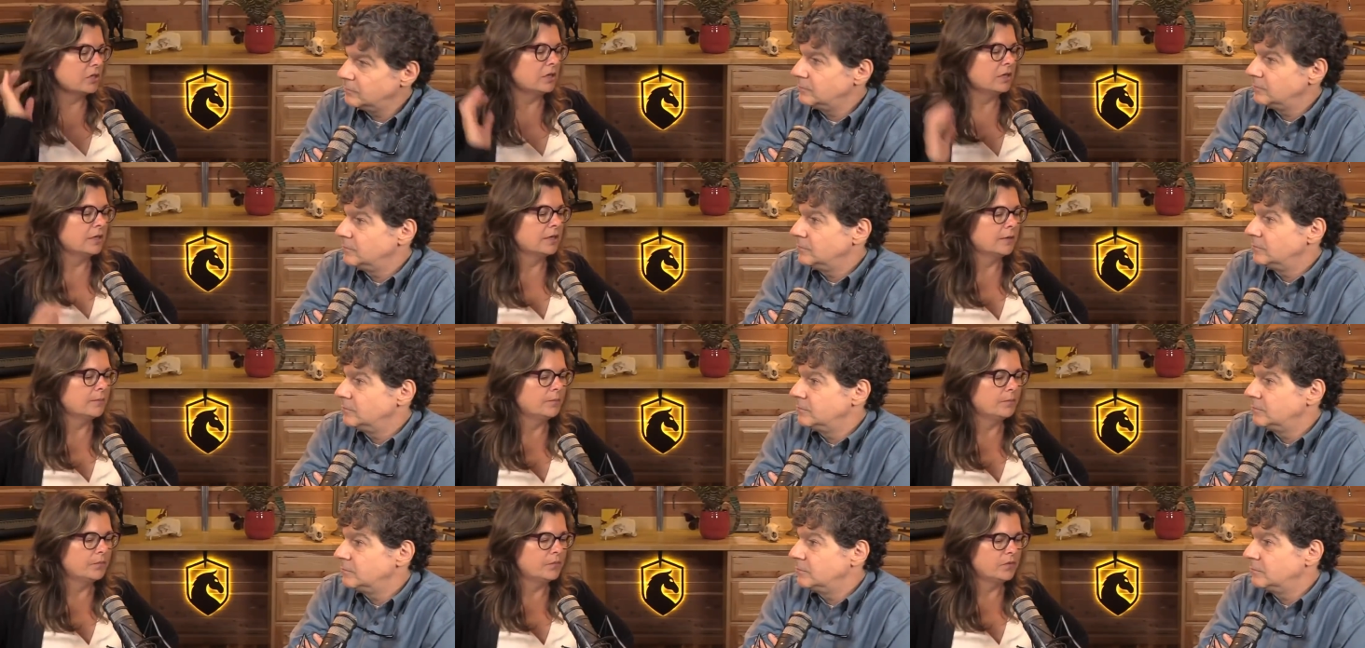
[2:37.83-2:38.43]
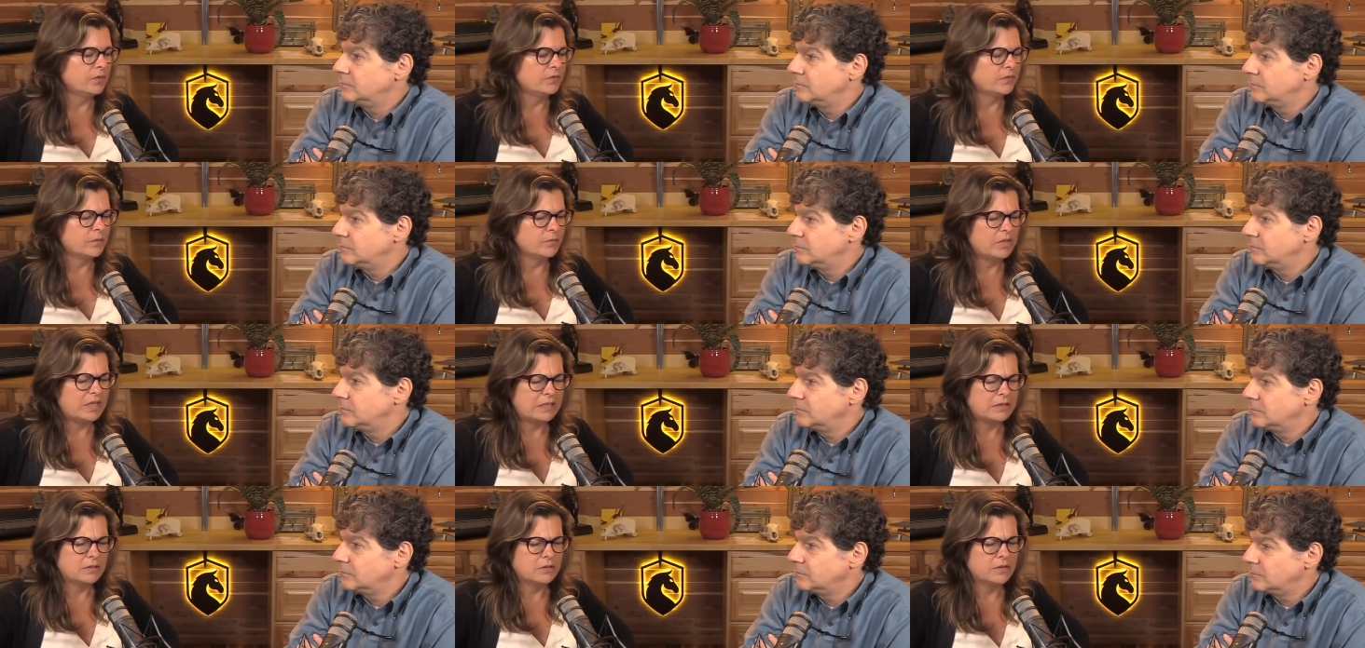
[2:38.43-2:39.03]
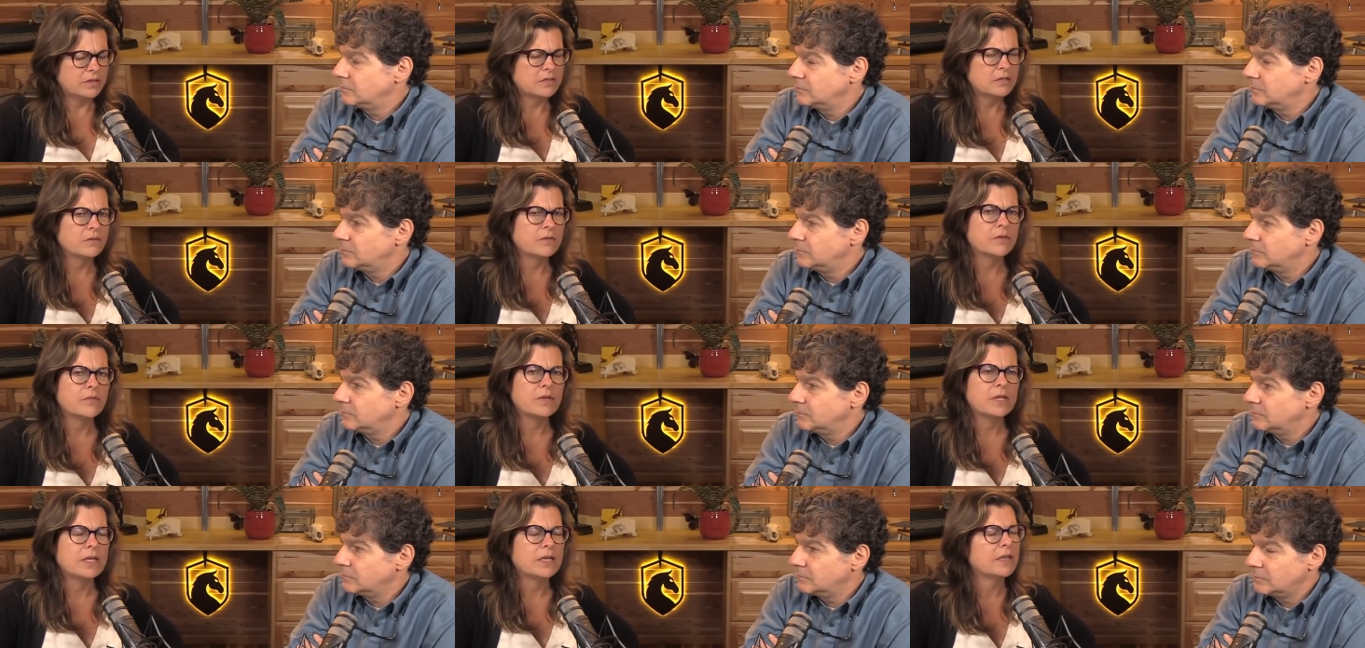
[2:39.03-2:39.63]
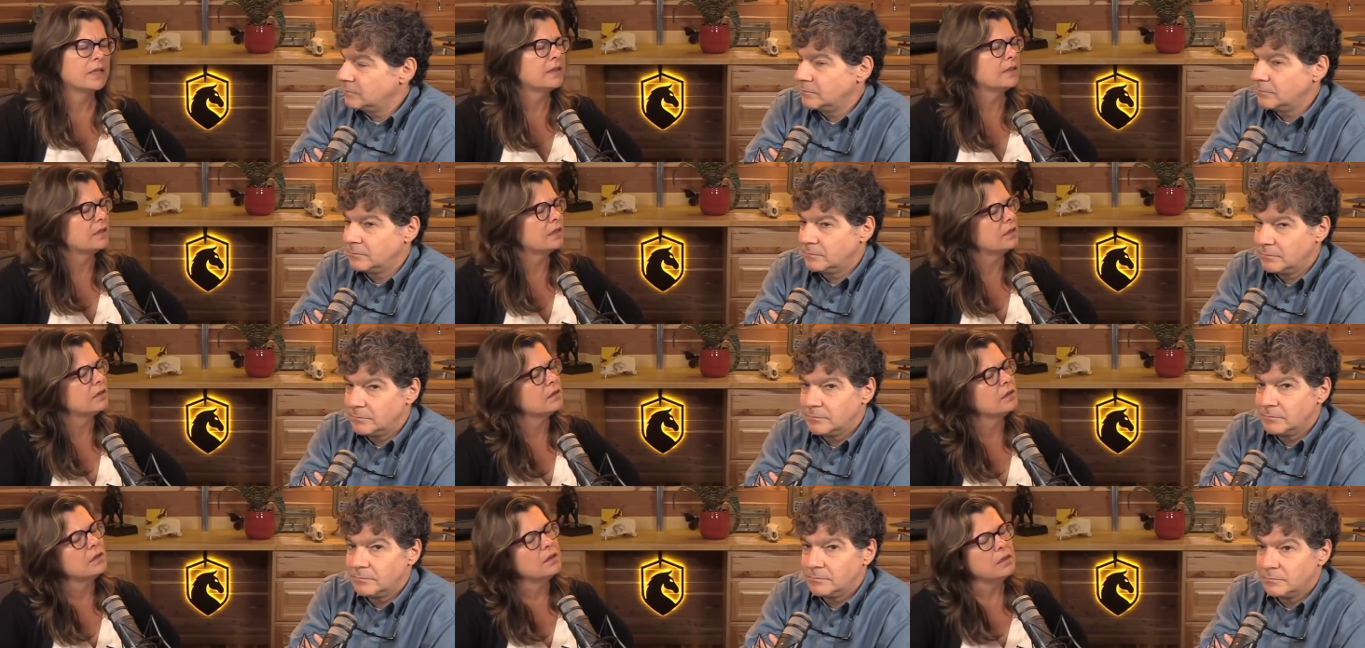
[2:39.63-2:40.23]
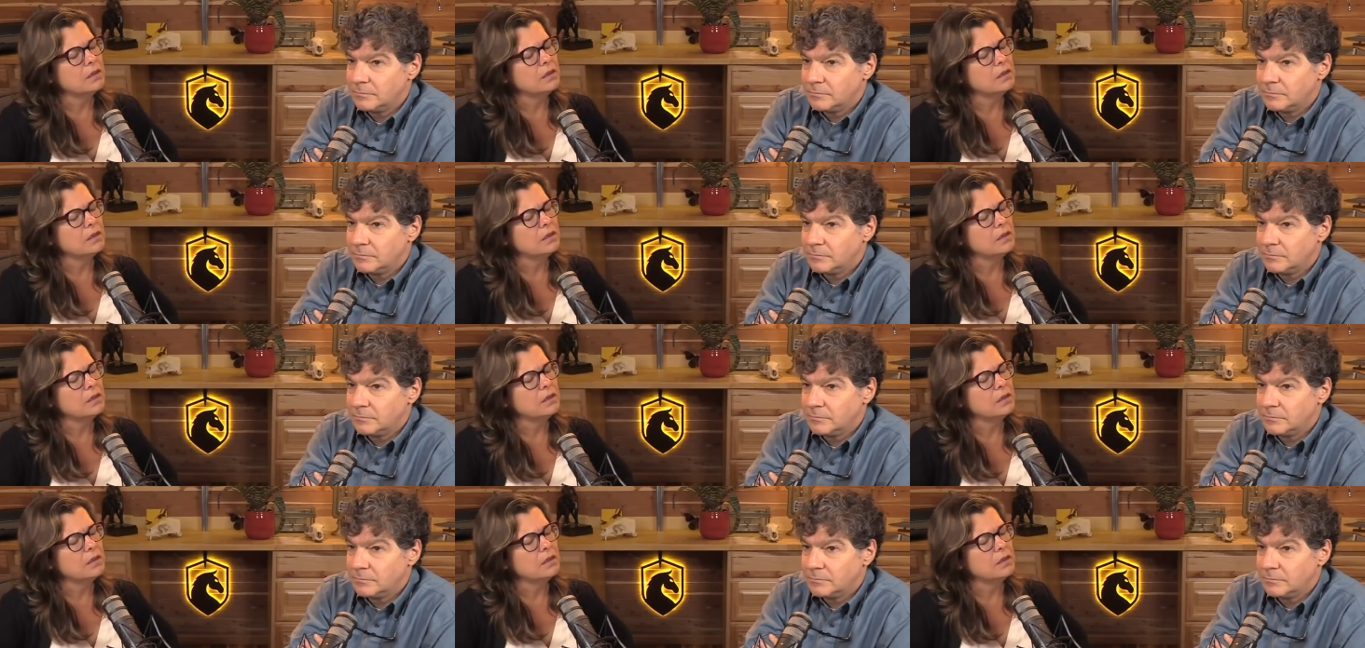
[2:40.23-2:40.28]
Speaker 1: Um, it's from like 2015, I think,